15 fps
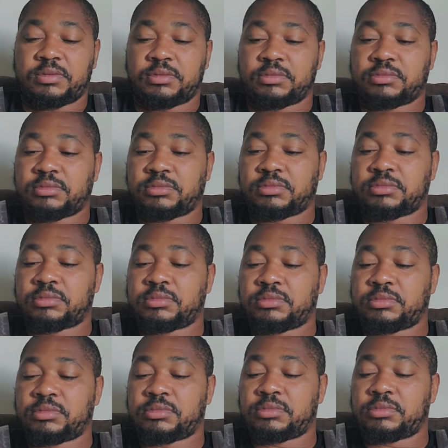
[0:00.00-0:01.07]

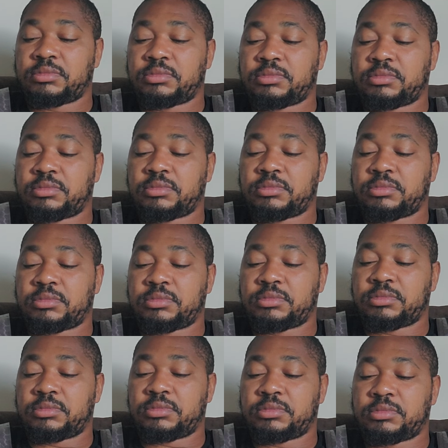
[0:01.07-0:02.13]

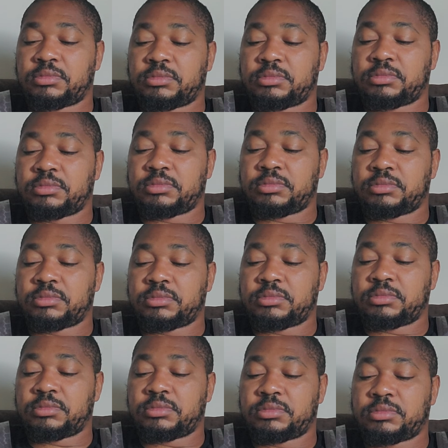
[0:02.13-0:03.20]

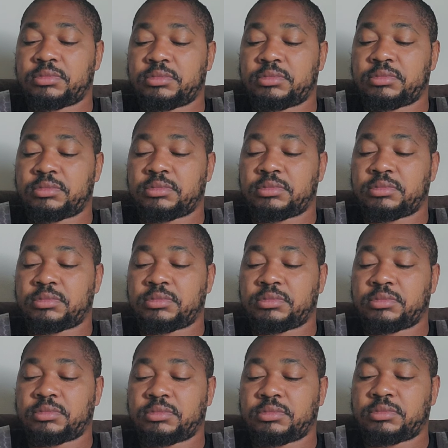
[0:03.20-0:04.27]

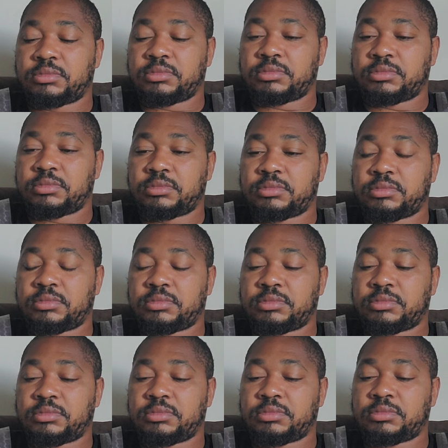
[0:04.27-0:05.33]

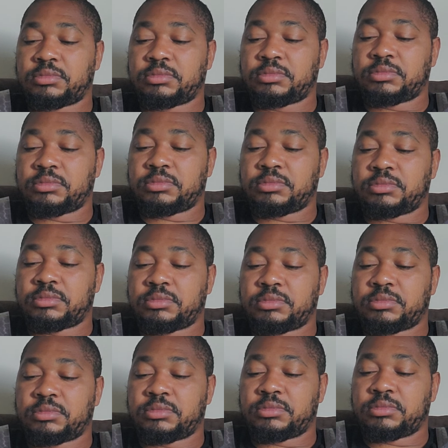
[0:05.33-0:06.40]

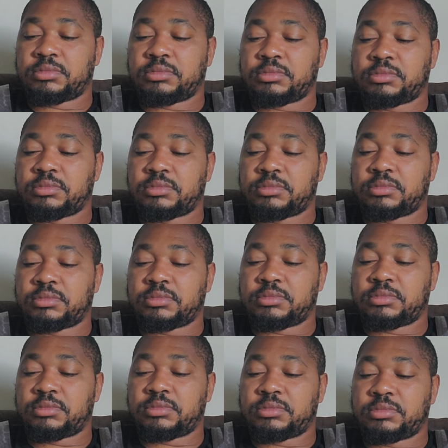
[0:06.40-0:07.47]

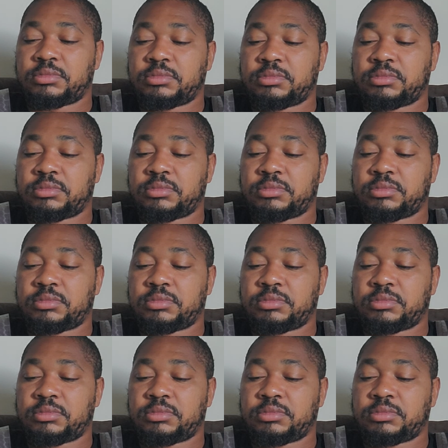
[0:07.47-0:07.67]
(no one is talking)